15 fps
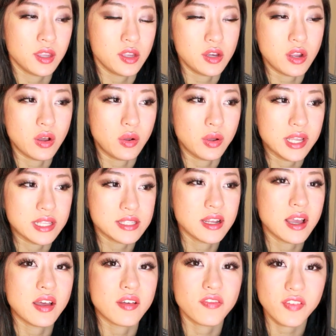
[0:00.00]
you know, it's
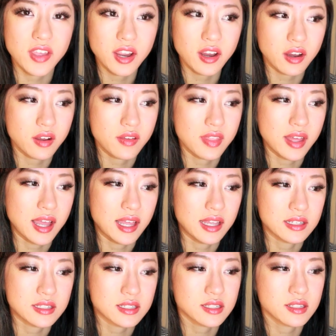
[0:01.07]
not fair
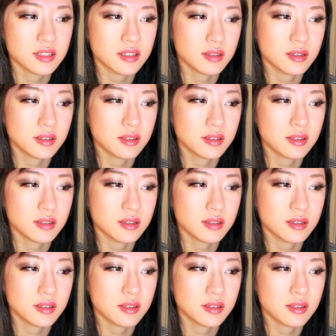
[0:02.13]
that